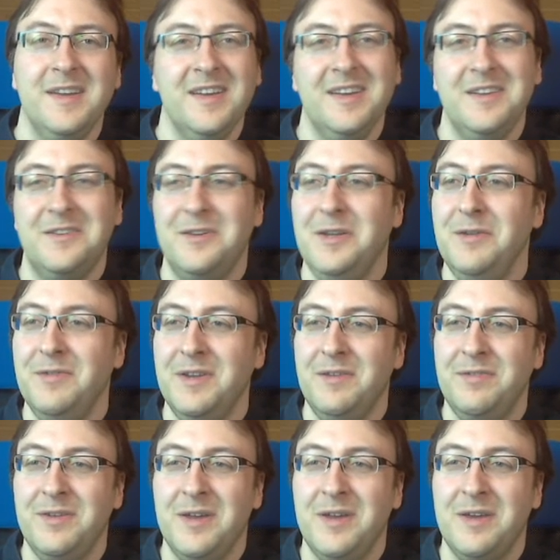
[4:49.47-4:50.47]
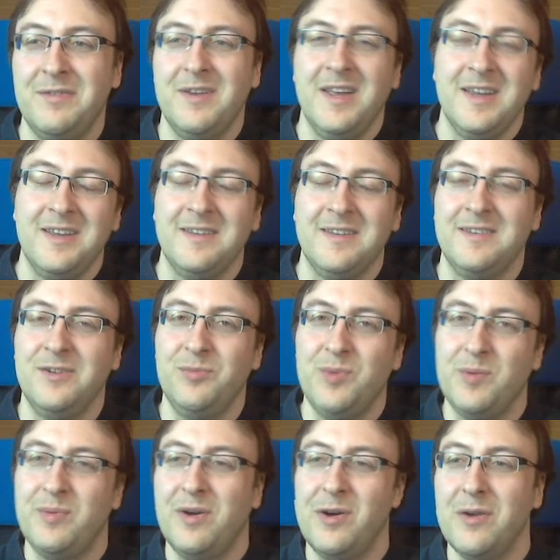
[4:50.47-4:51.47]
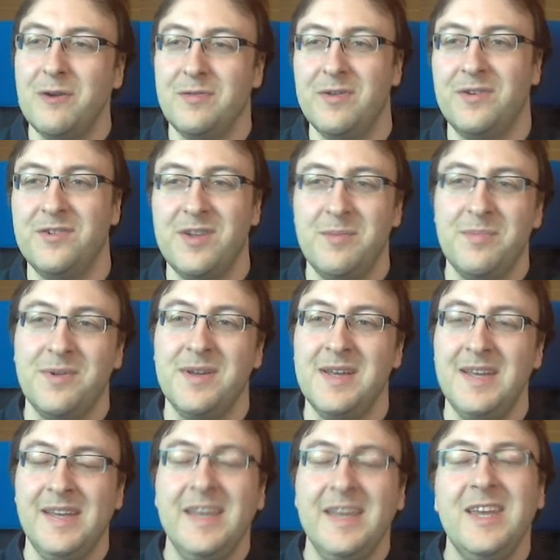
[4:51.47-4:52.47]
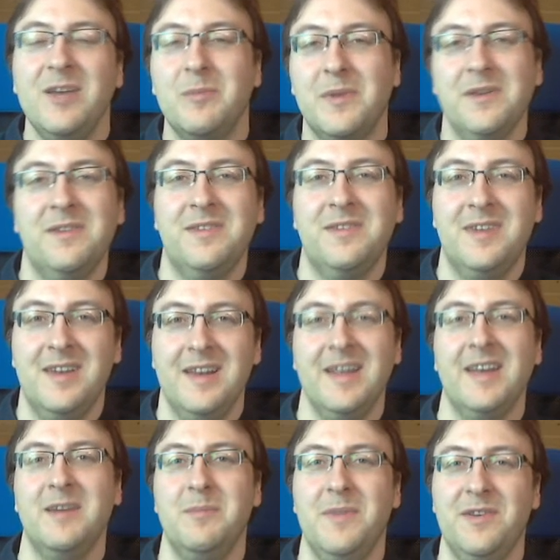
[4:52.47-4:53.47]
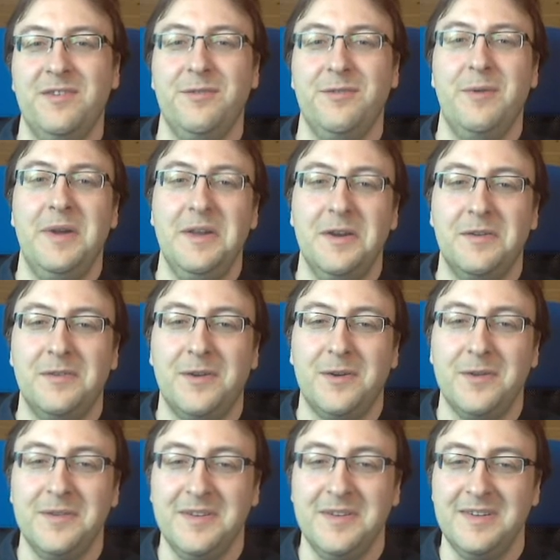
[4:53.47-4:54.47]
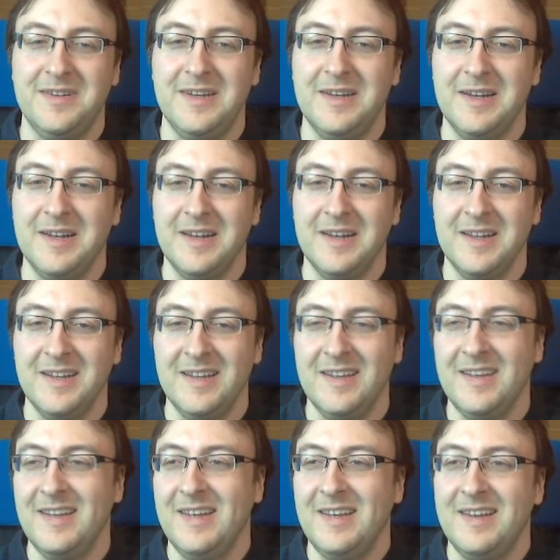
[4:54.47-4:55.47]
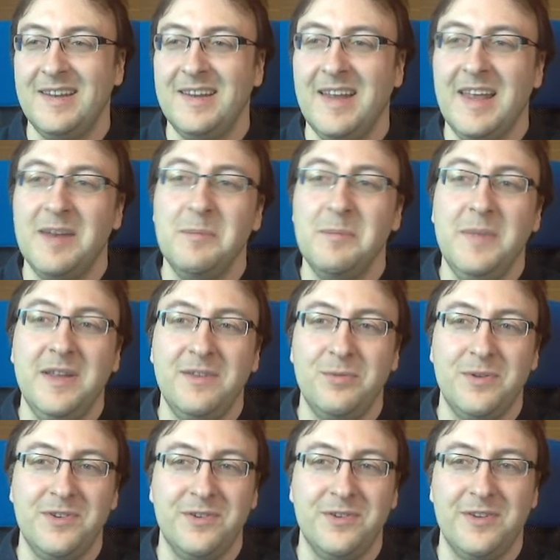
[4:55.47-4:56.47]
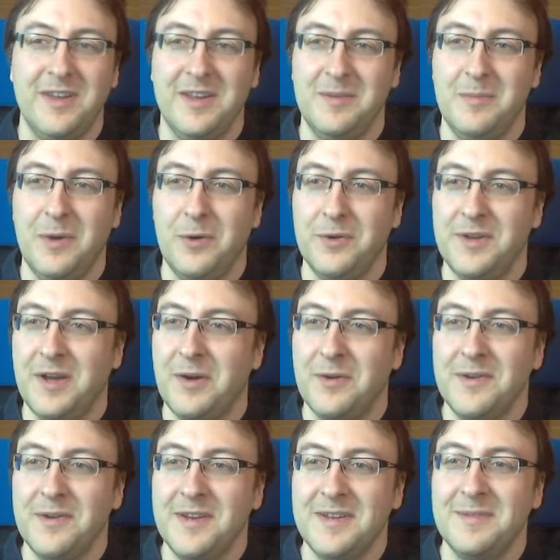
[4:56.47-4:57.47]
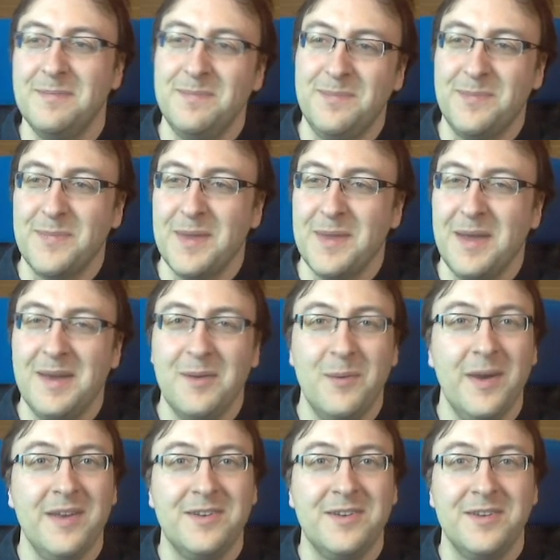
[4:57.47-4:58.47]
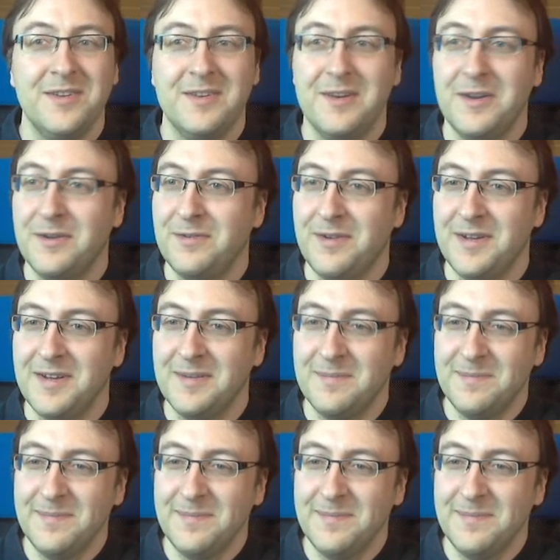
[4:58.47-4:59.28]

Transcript: So even if you have like a super powerful ship, you might still get a mission where you have all these little enemies which you can mow down, which is a lot of fun.